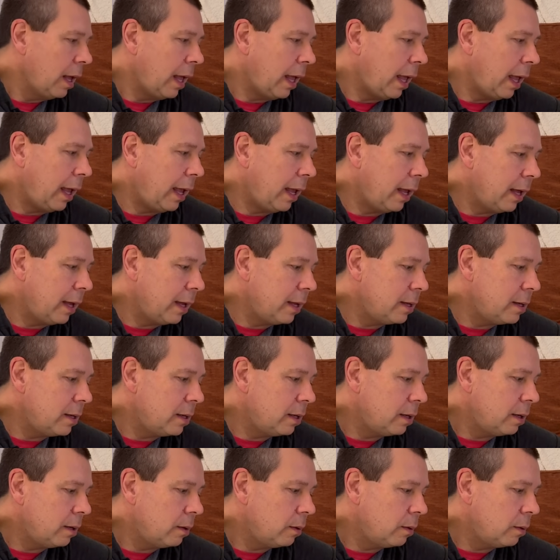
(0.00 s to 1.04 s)
And
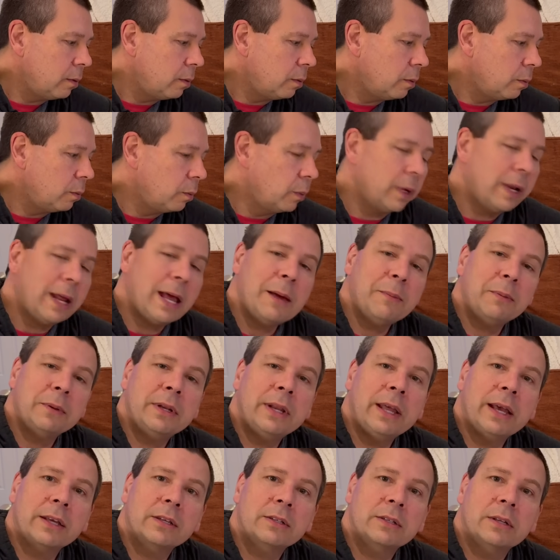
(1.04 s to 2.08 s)
what happened
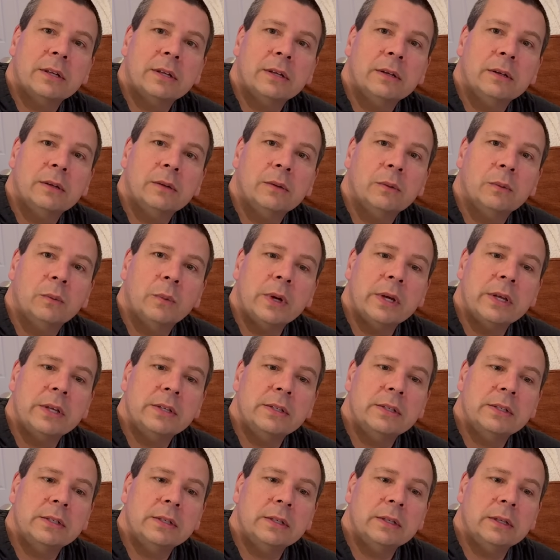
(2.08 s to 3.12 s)
next
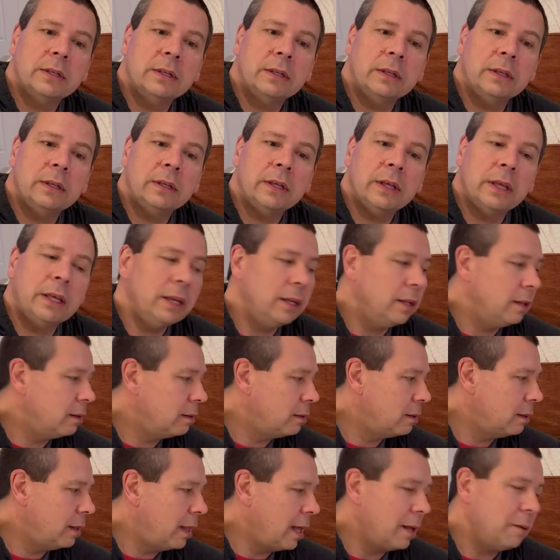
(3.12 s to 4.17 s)
was he
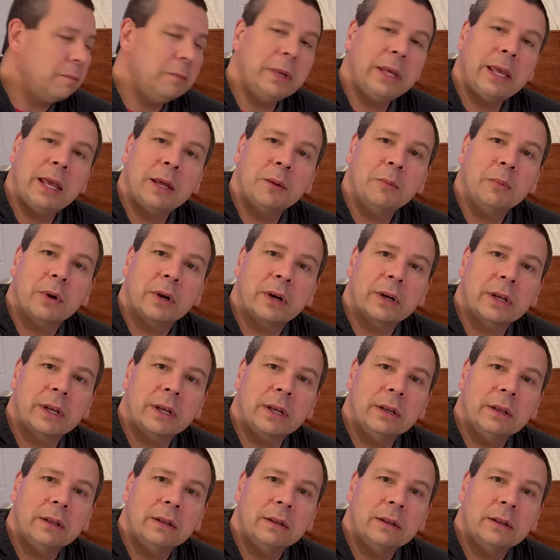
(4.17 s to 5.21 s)
then began
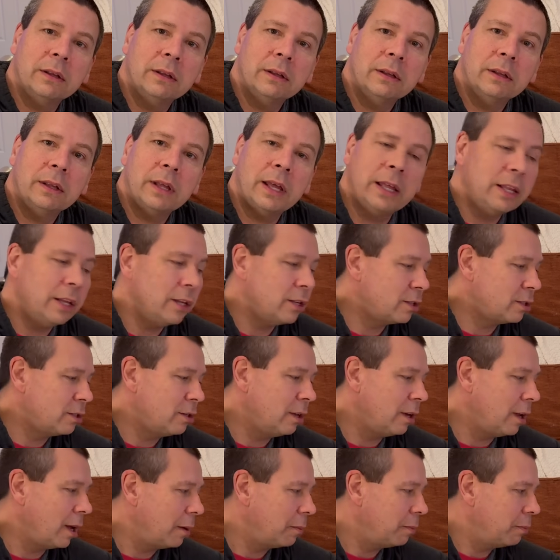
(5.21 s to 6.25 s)
barking and he
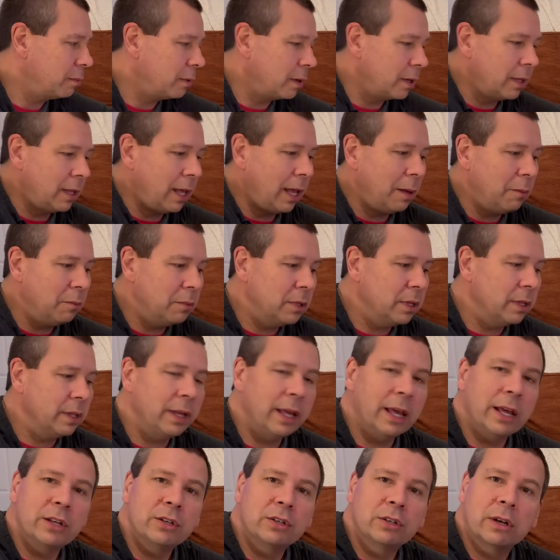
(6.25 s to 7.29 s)
stood up and came to
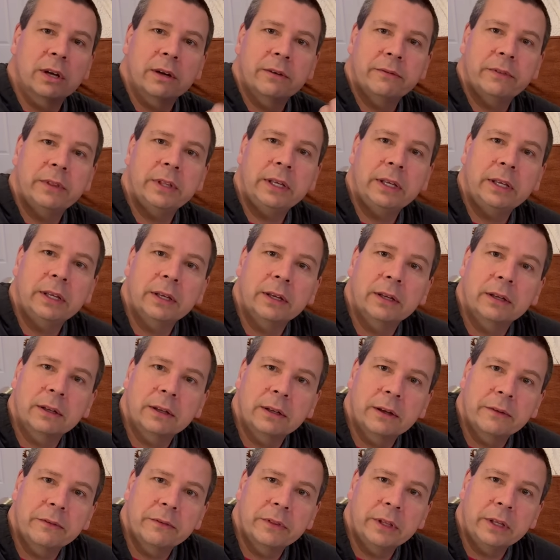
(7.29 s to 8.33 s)
the edge of
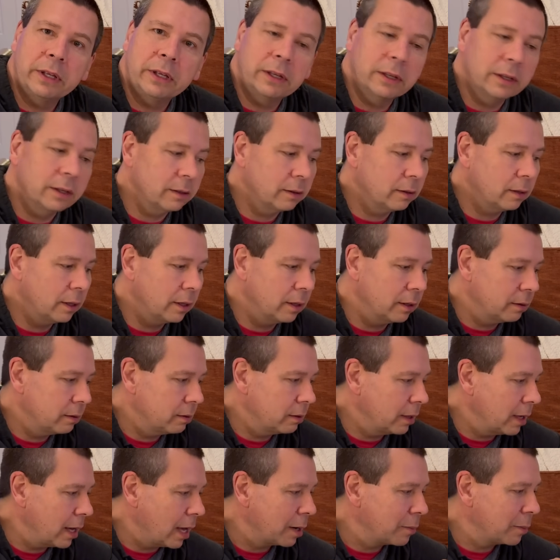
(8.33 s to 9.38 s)

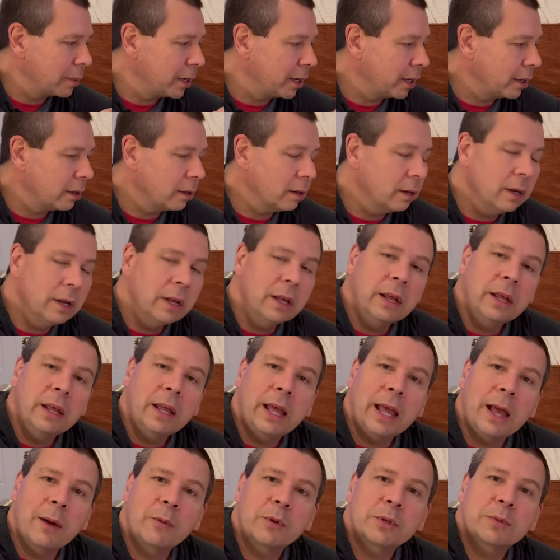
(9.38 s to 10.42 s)
the ottoman here
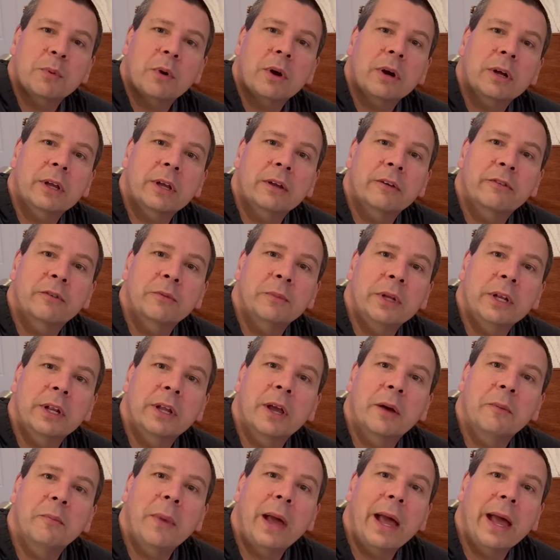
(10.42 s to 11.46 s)
and was barking for me to
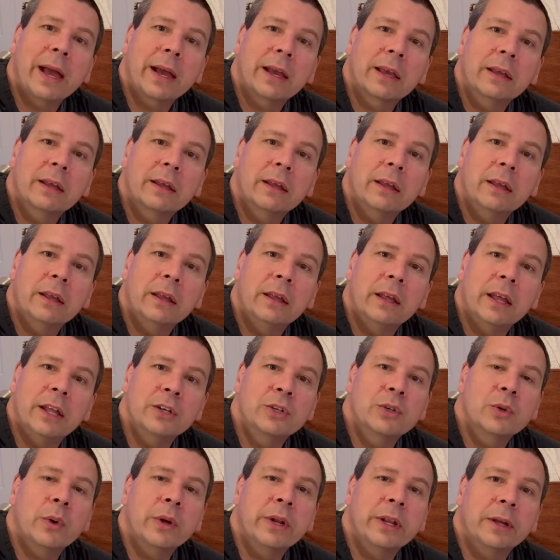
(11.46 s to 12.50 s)
come back and
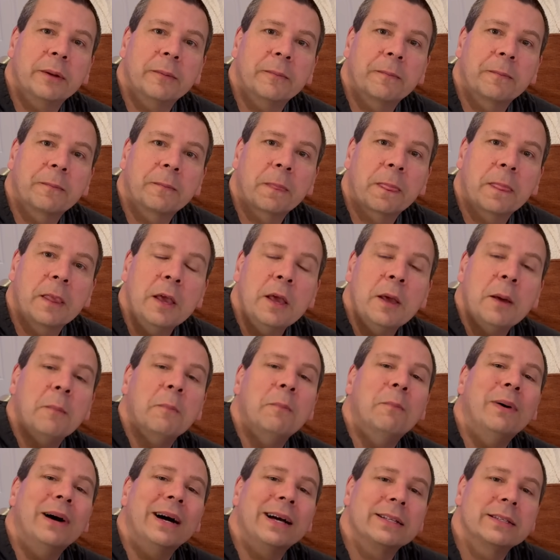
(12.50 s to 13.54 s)
join him.
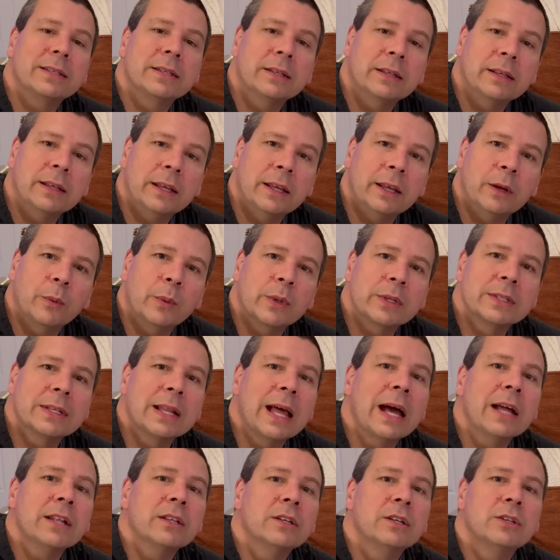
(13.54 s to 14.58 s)
But it was
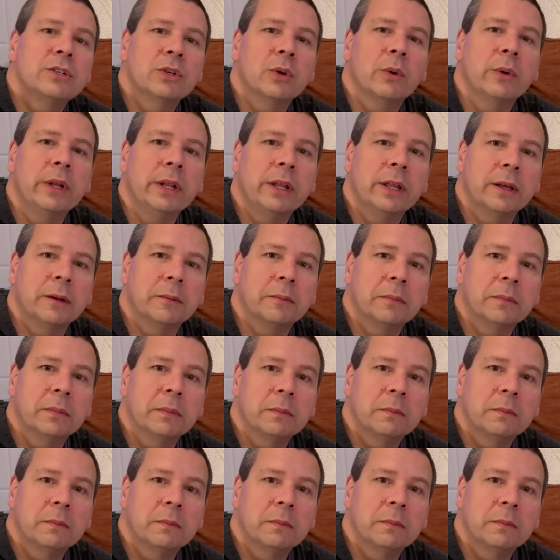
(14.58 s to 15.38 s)
not to join him